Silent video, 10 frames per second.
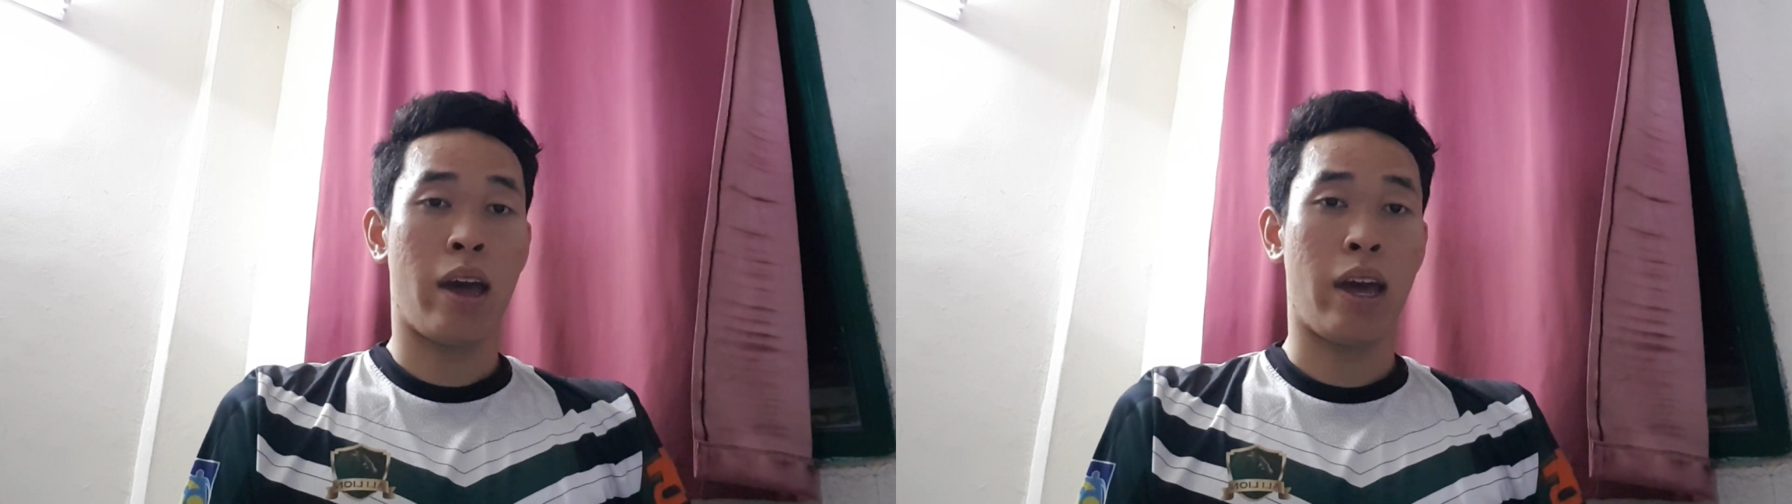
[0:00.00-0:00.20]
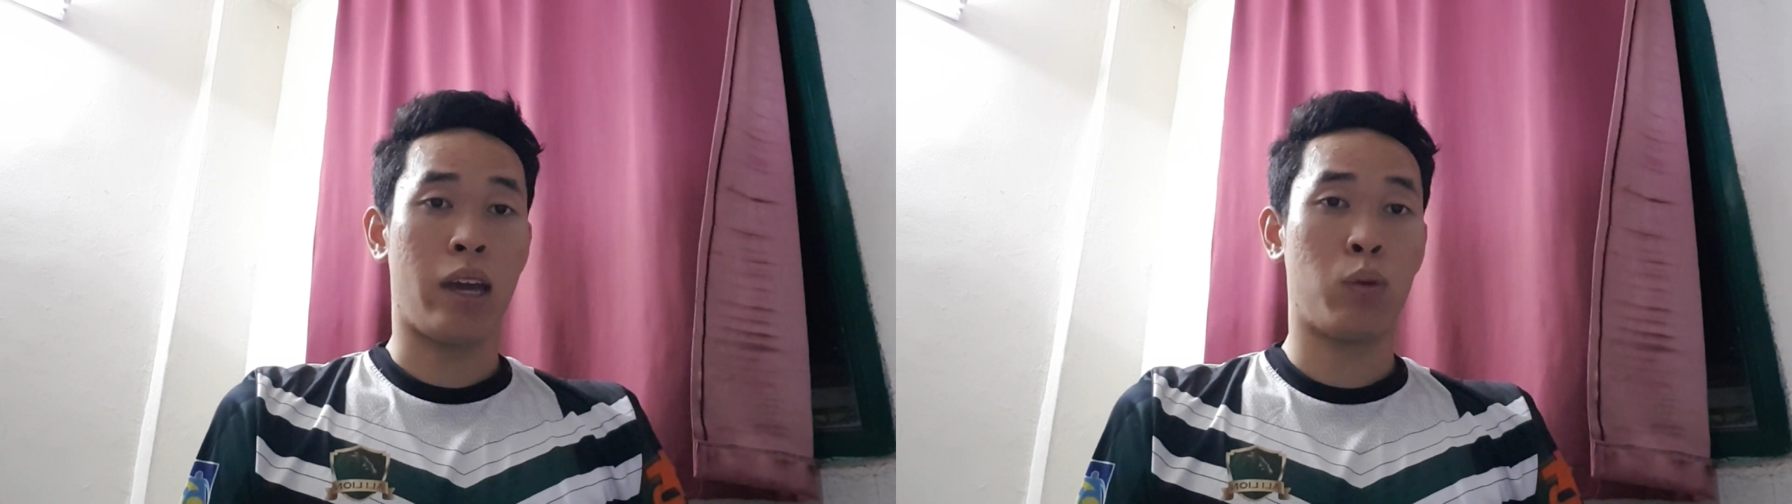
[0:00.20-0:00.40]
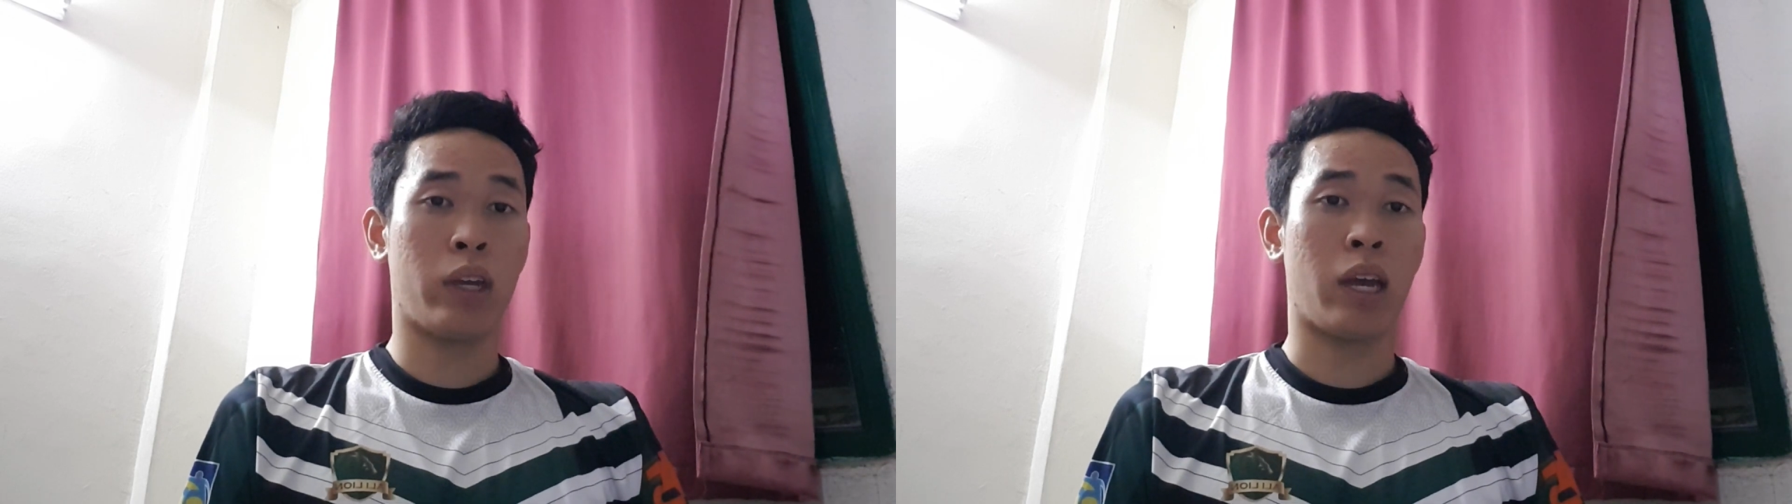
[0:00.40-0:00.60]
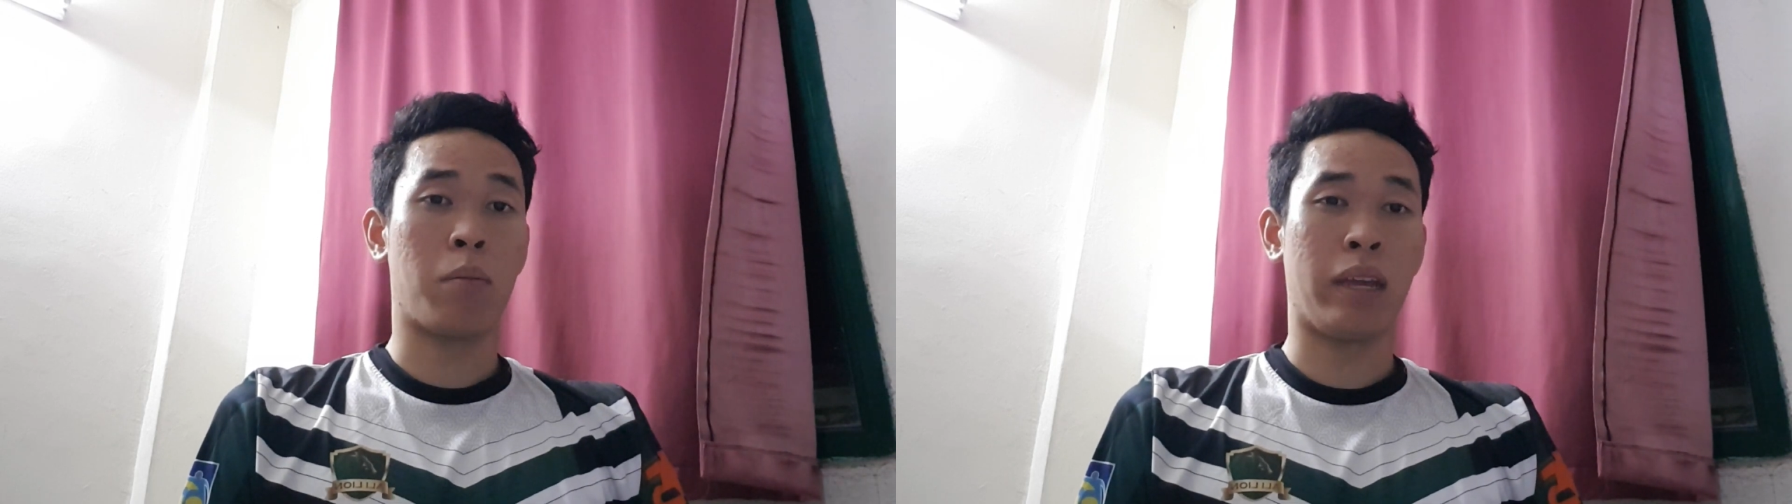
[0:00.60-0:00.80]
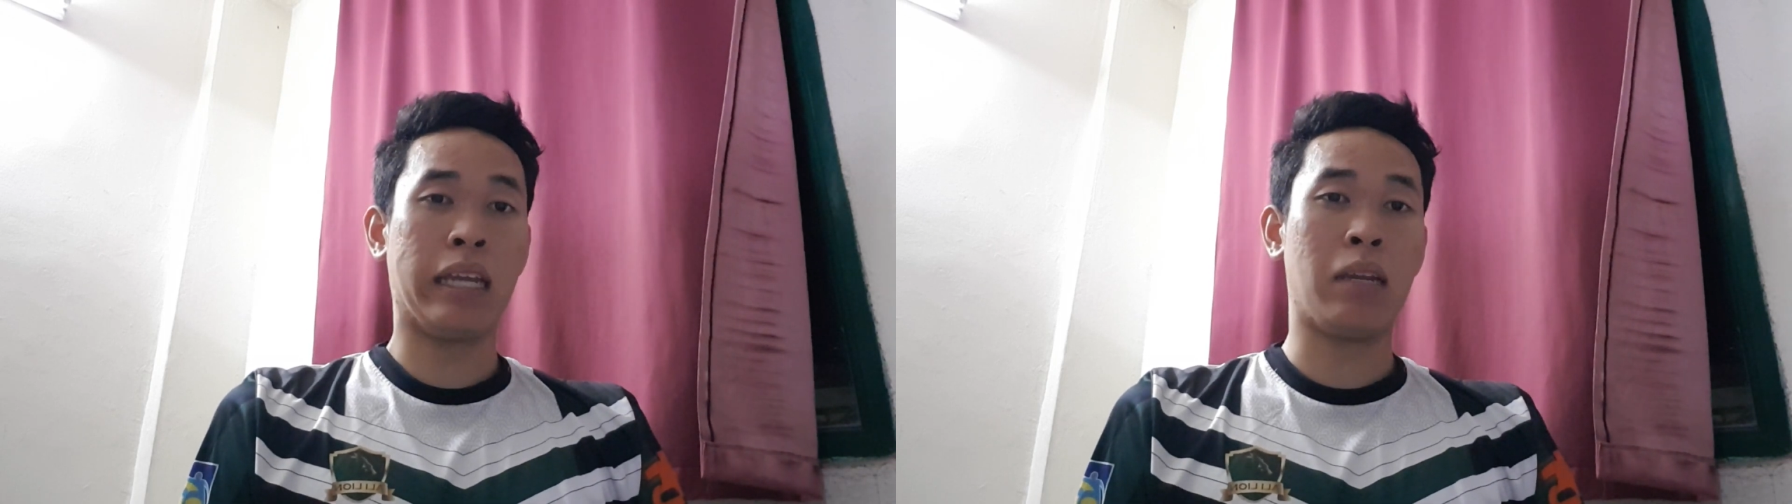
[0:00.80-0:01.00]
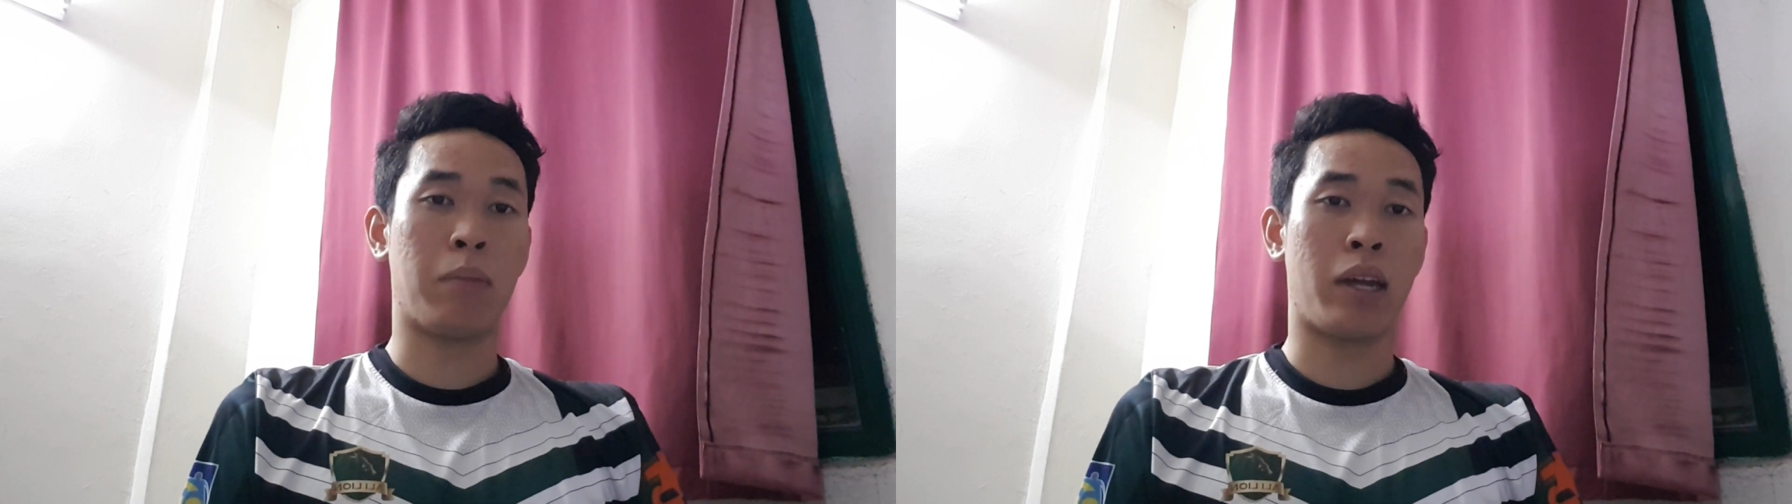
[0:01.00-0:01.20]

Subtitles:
and we can make it by